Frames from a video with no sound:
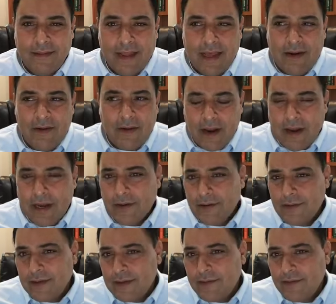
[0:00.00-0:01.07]
I don't know how
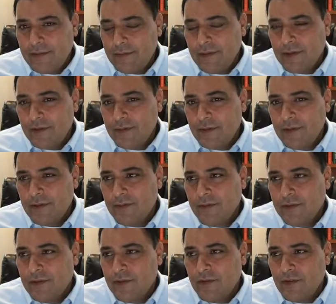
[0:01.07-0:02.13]
accurate that is, to be honest with you.
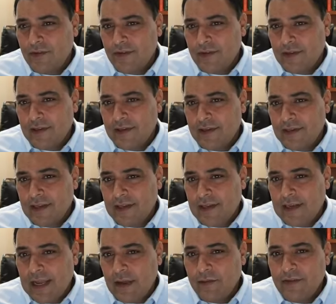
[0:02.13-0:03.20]
They're just like
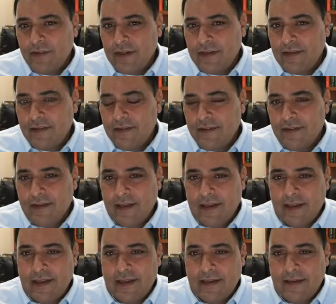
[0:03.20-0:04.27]
in-house studies,
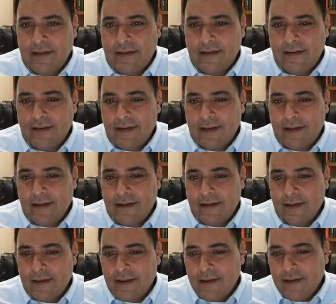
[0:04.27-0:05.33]
and
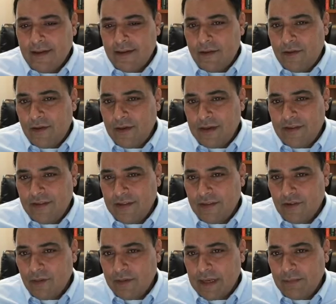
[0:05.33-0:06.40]
you kind of see
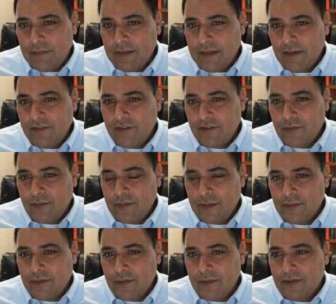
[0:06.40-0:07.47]
the treatment applications when
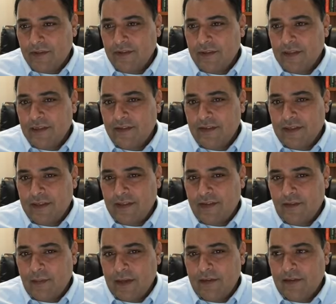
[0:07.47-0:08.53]
people go to these clinics to get
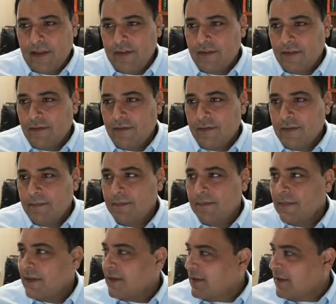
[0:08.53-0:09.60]
these SPECT scans sent for them.
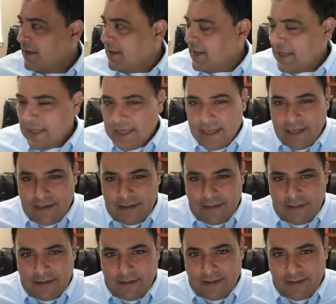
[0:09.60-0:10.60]
And